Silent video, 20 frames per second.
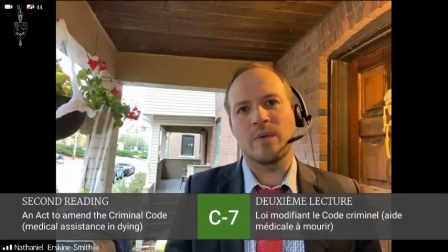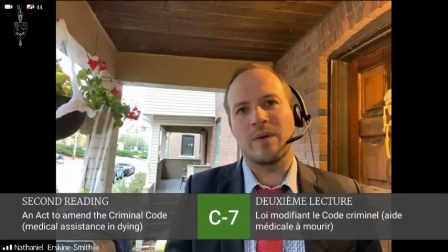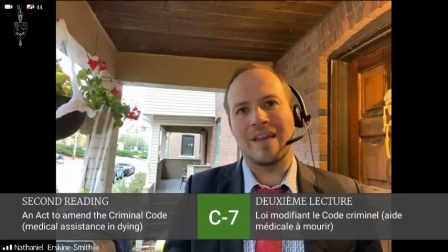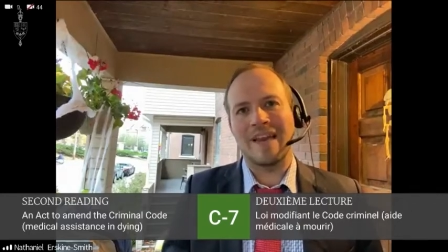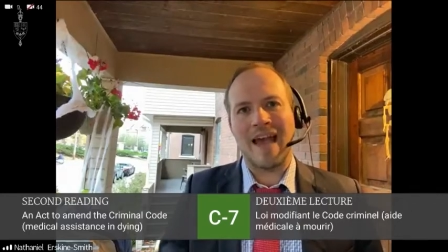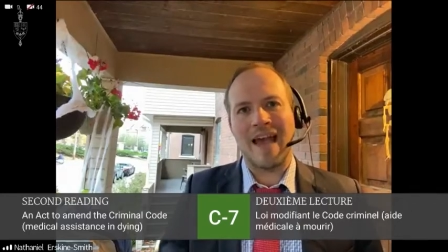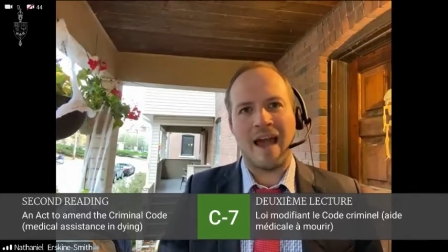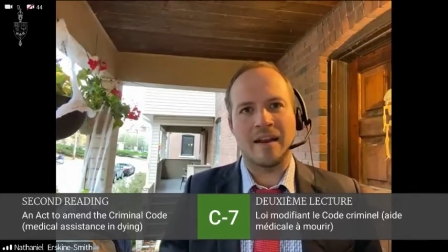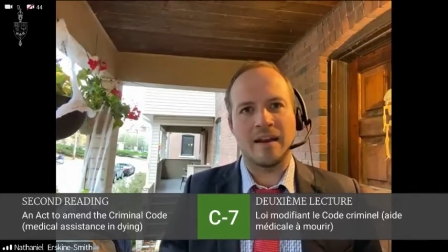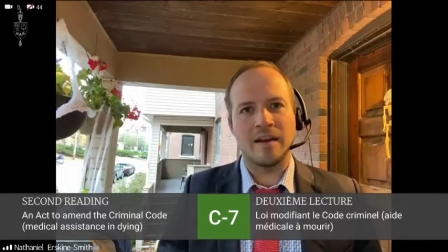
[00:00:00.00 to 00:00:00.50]

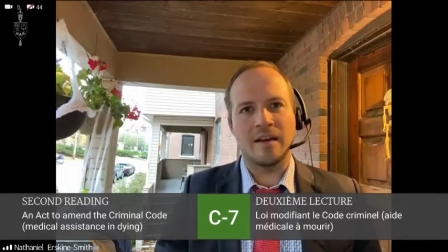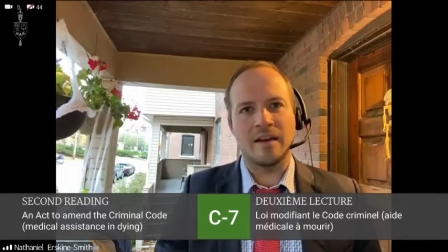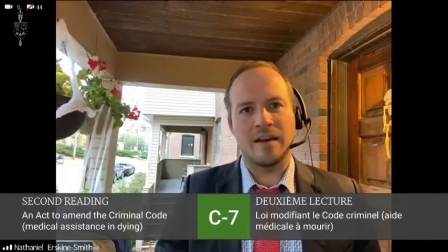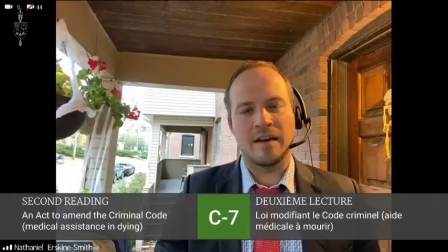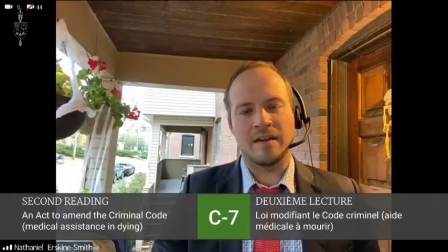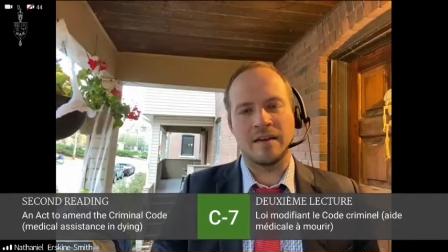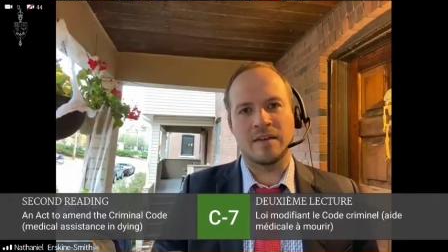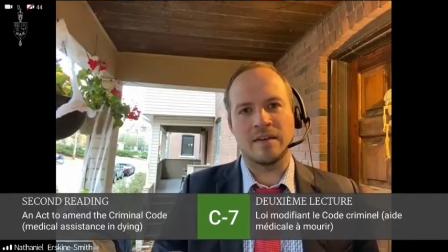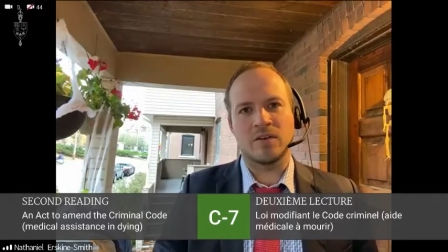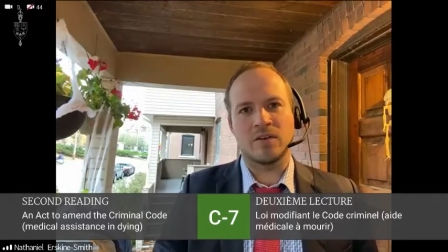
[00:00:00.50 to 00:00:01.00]
We'd added
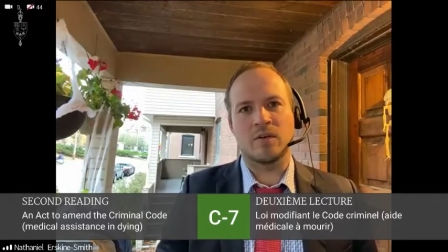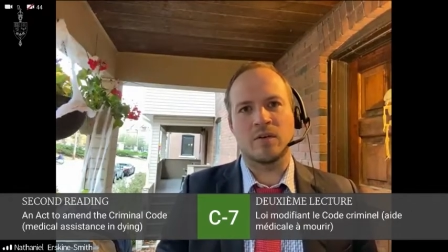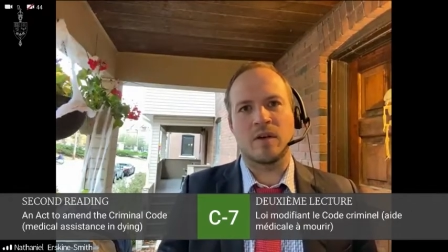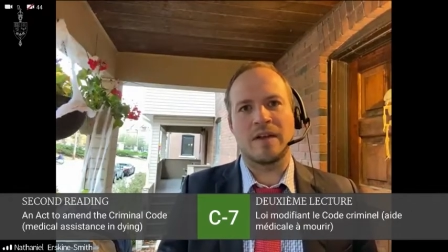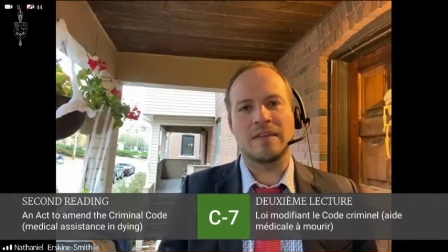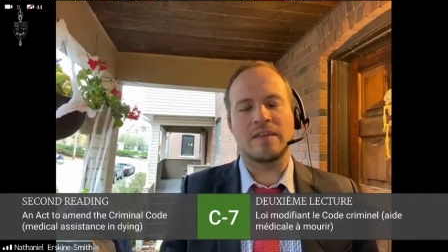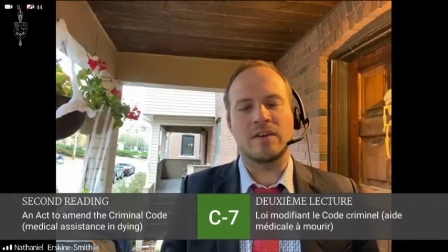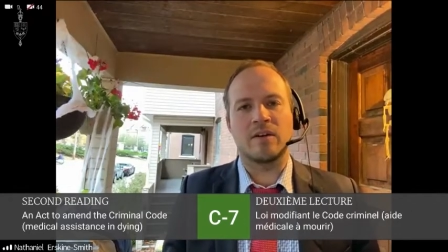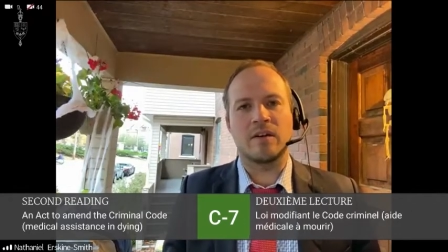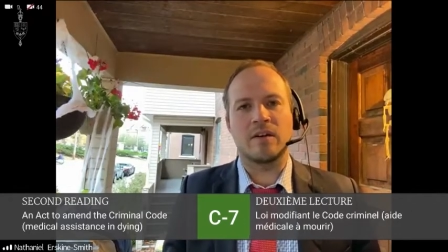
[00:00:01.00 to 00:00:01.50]
an additional
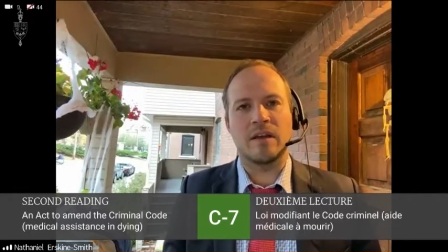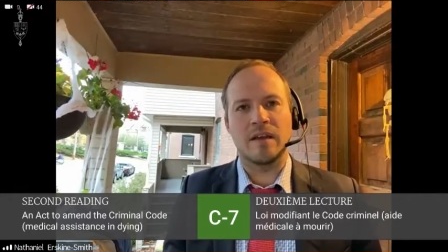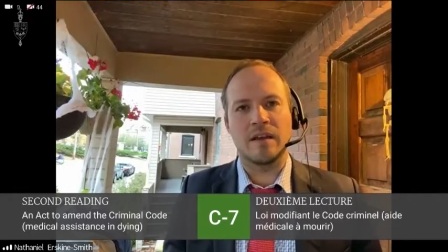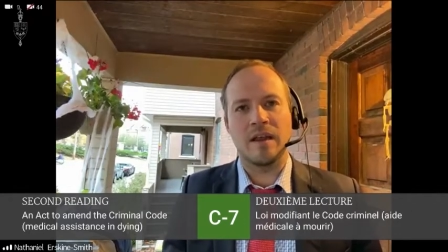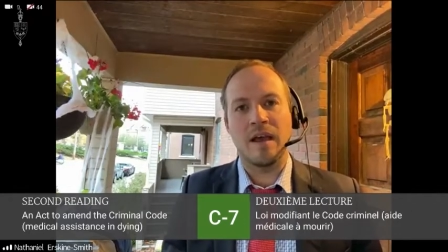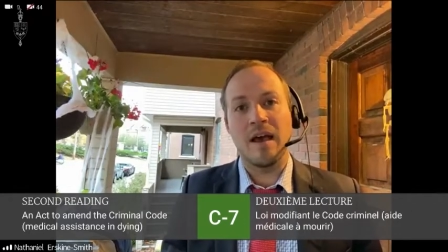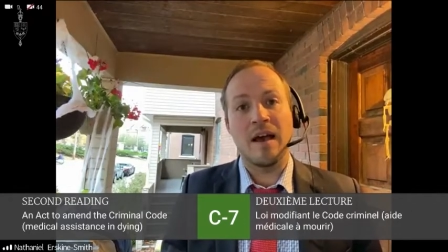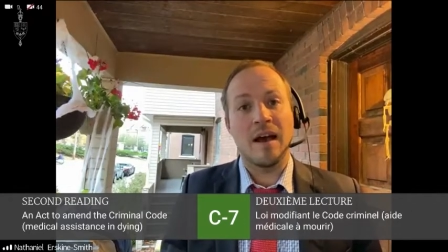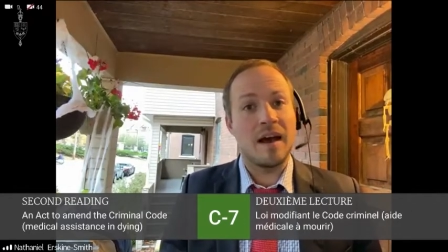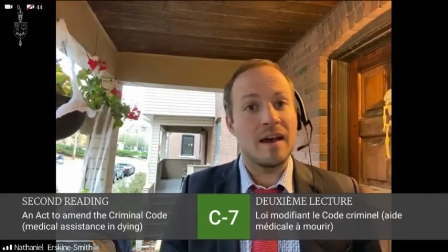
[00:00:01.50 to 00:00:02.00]
criterion